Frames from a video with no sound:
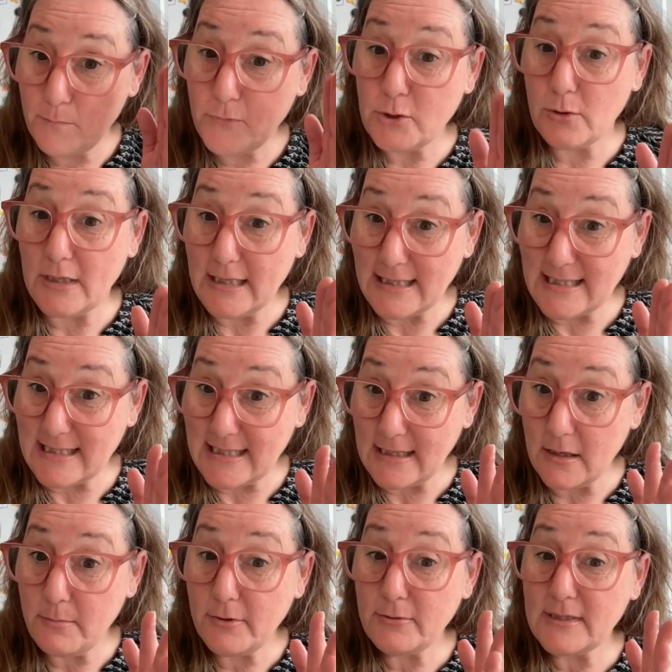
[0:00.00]
doing the
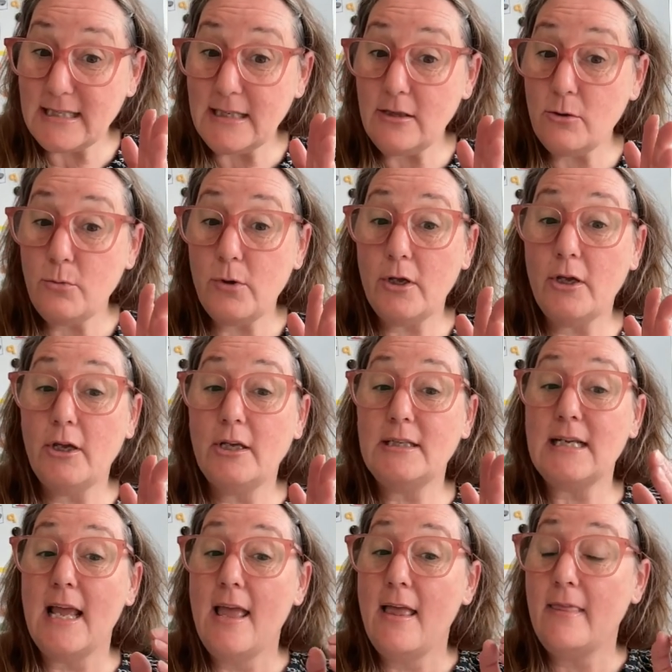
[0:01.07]
syllables in the
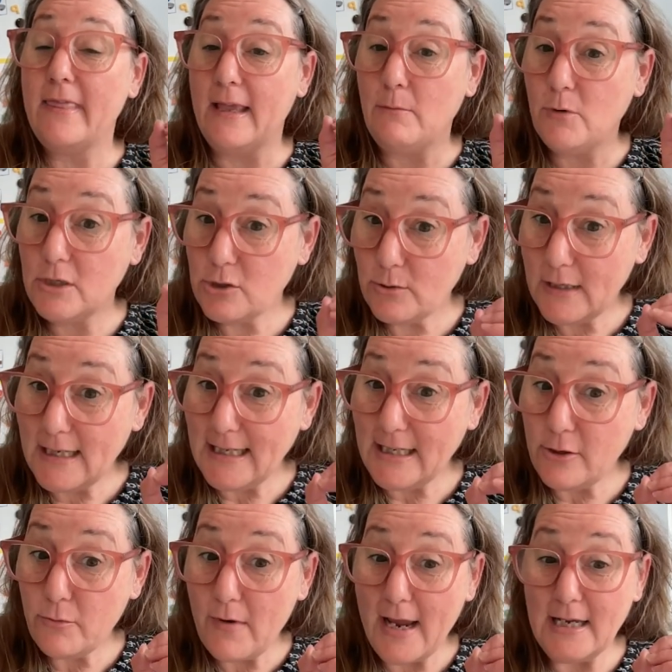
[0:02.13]
word. then we're doing
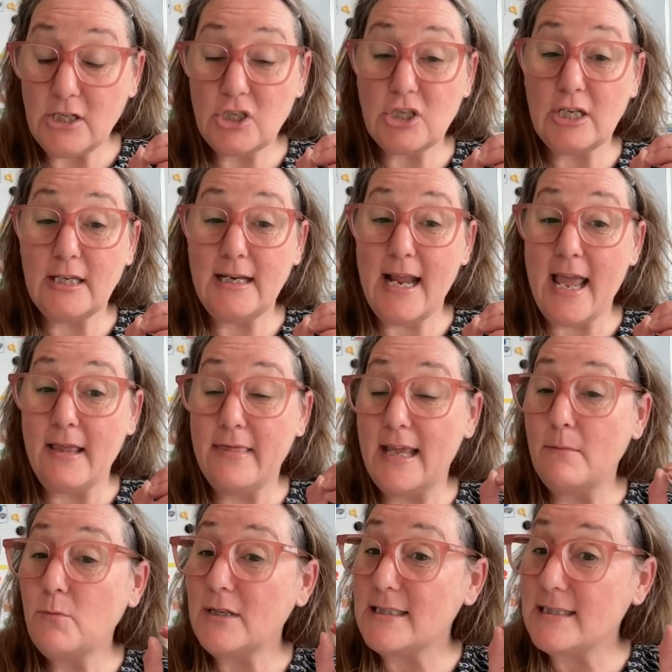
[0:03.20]
alliteration, and then we're